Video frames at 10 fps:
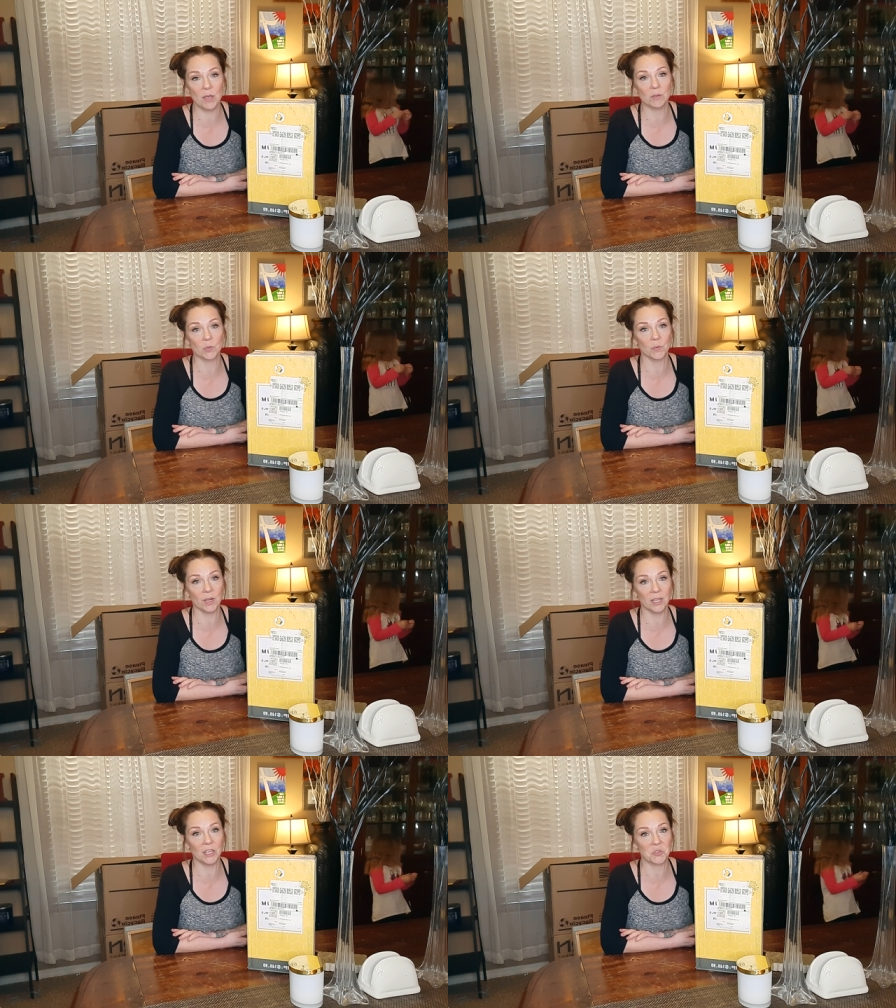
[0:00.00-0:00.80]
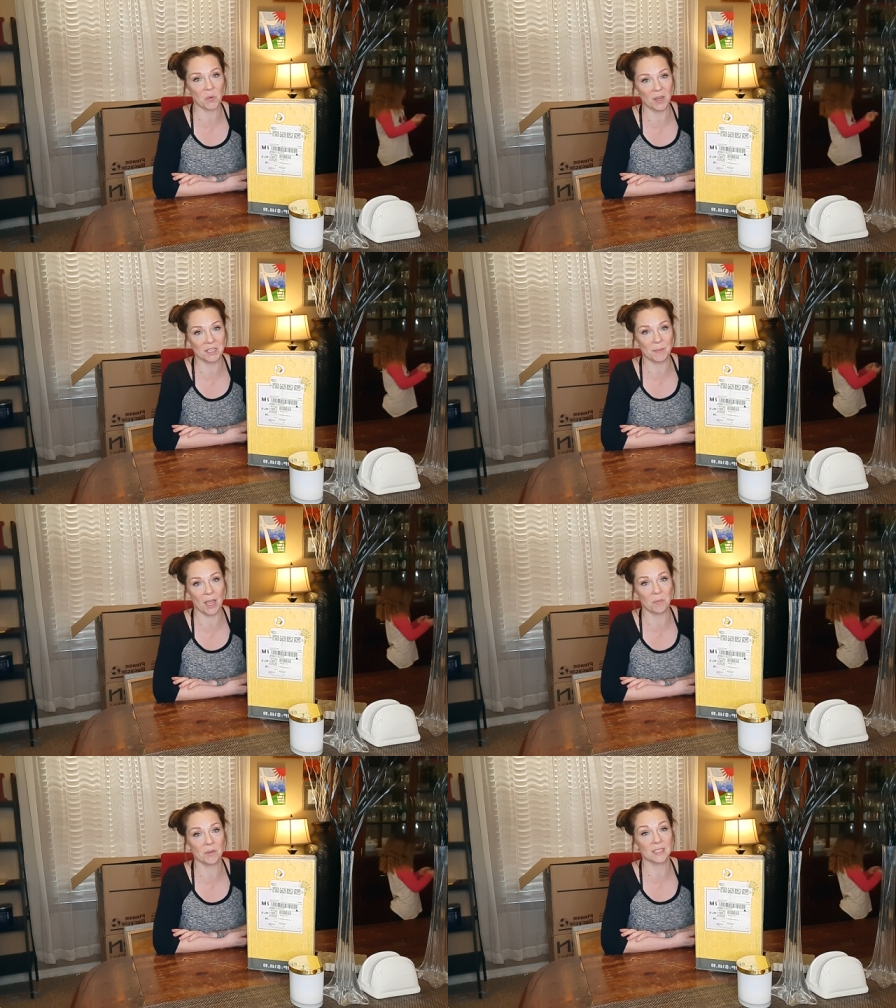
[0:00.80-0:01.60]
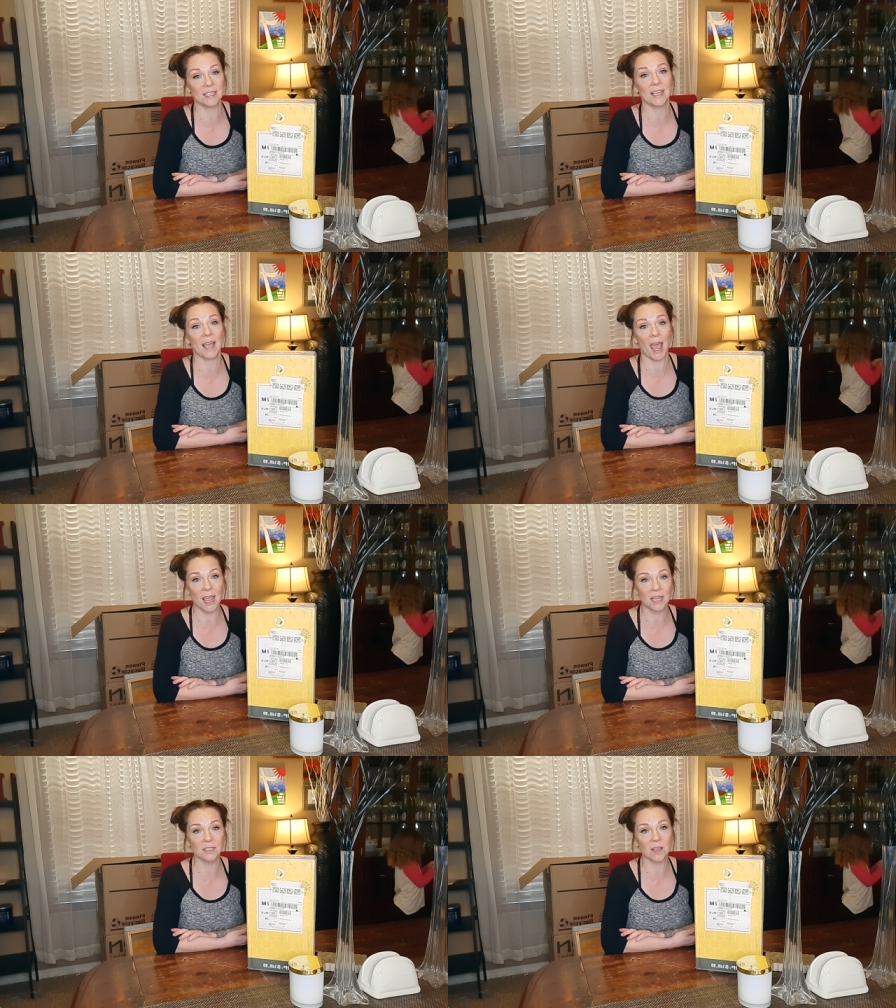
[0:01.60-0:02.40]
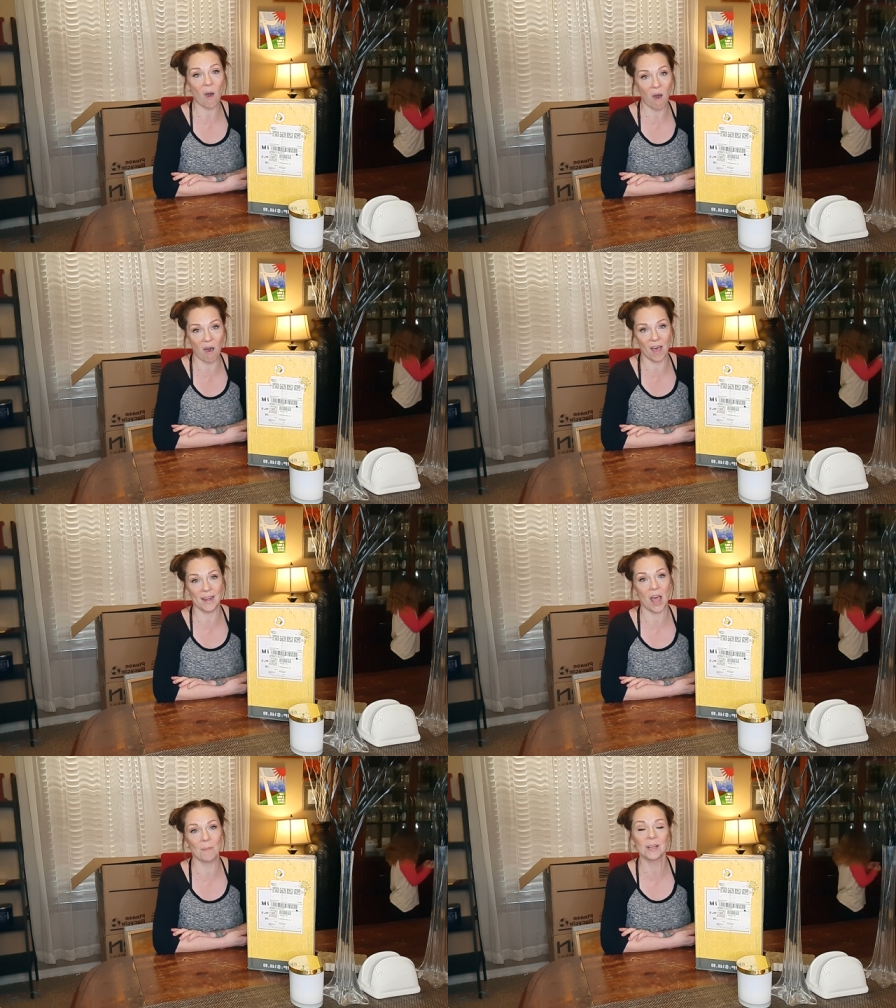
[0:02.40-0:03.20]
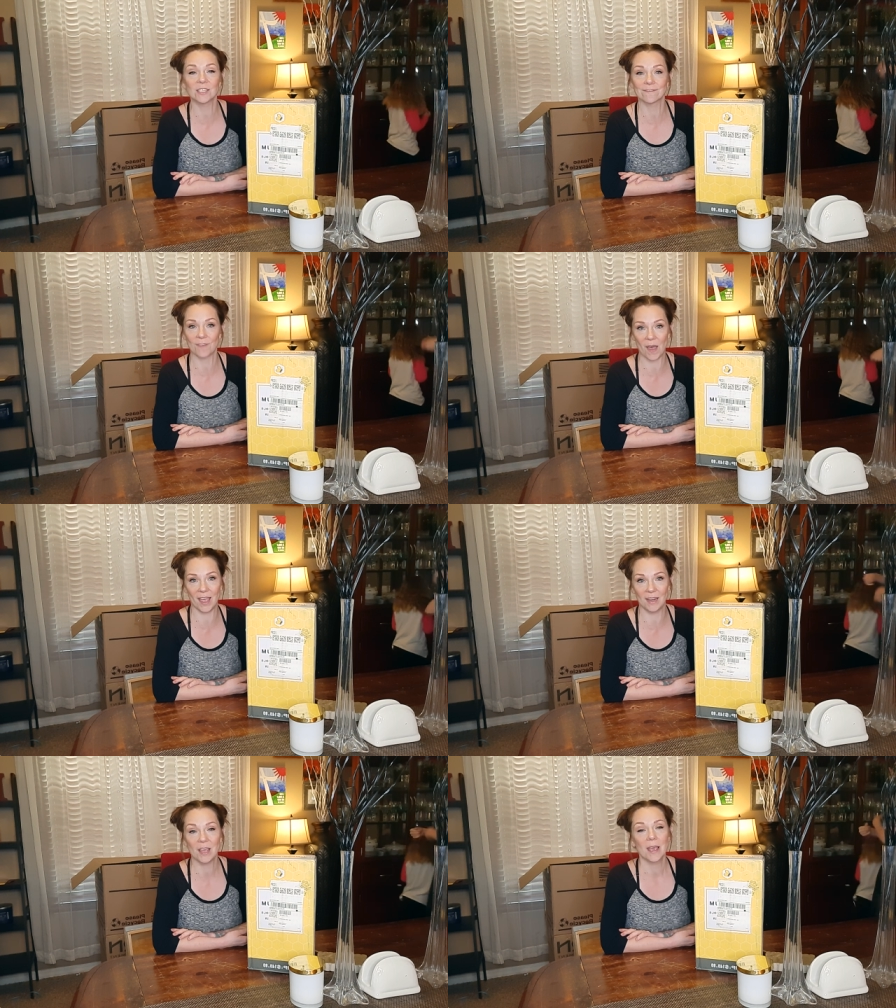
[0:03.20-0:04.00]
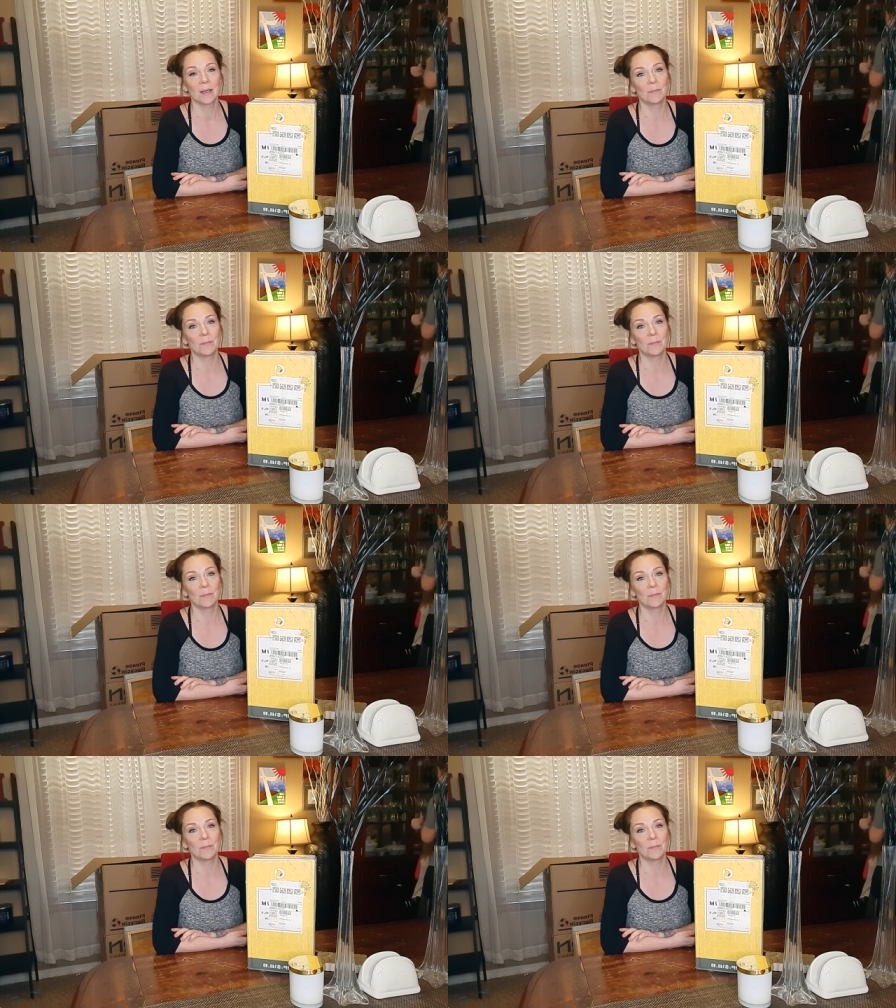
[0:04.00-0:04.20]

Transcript: It was really a joy to be able to see hands-on how much fun